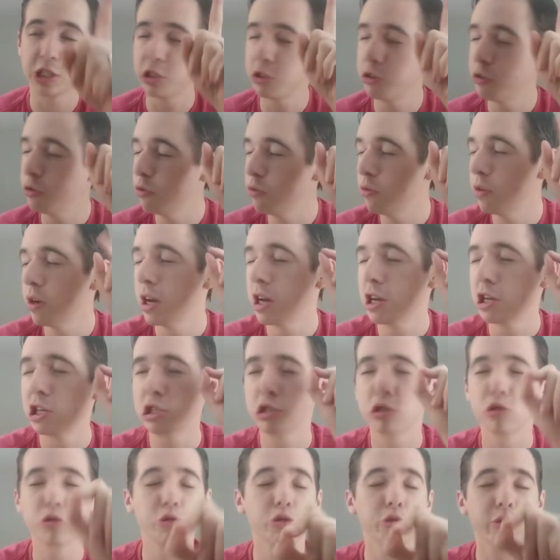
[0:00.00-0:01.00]
You
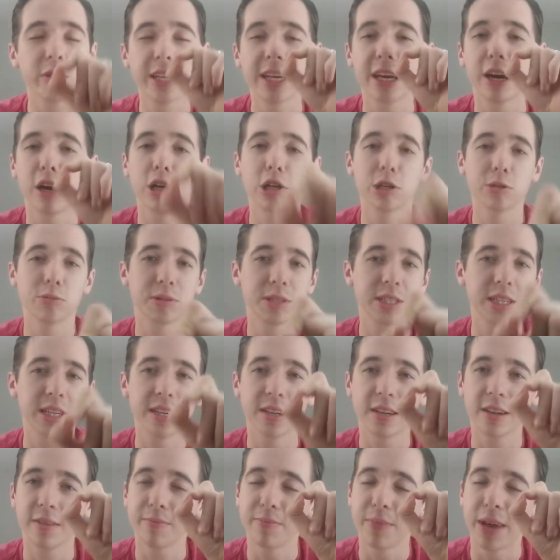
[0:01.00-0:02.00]
truly
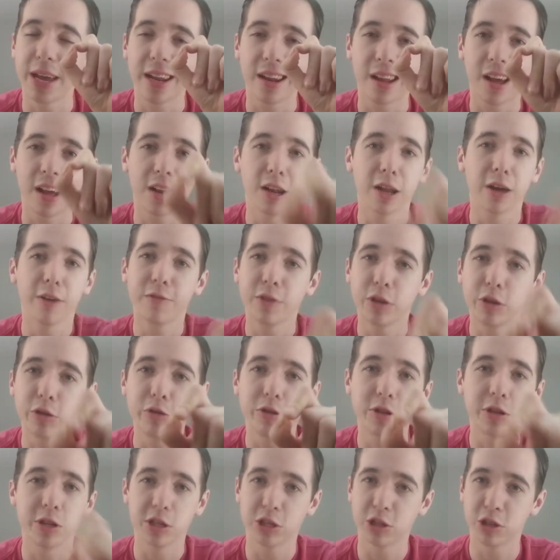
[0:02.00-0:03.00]
100%, man, I love you,
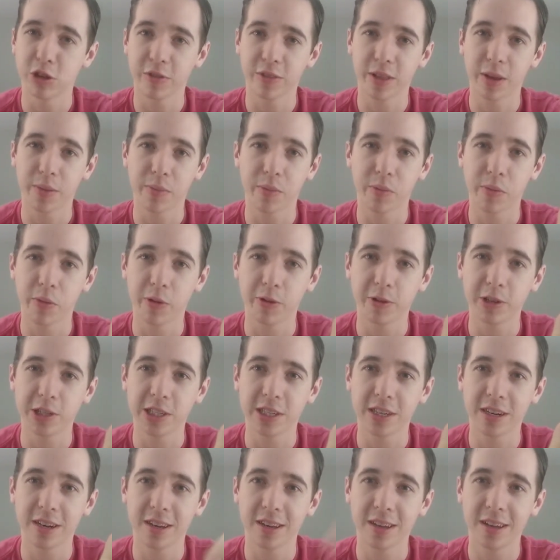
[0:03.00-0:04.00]
you deserve that
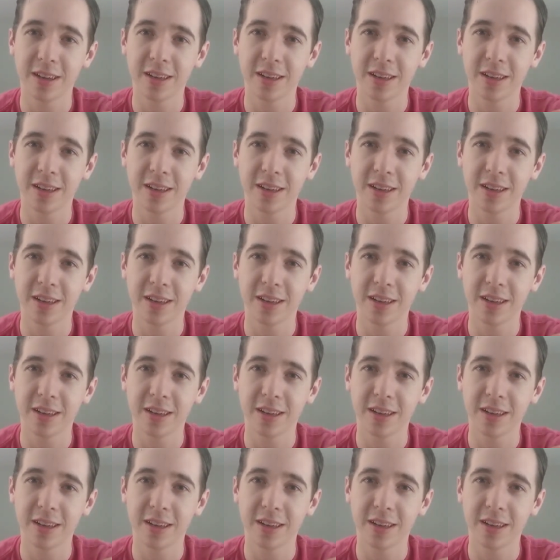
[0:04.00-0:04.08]
promotion.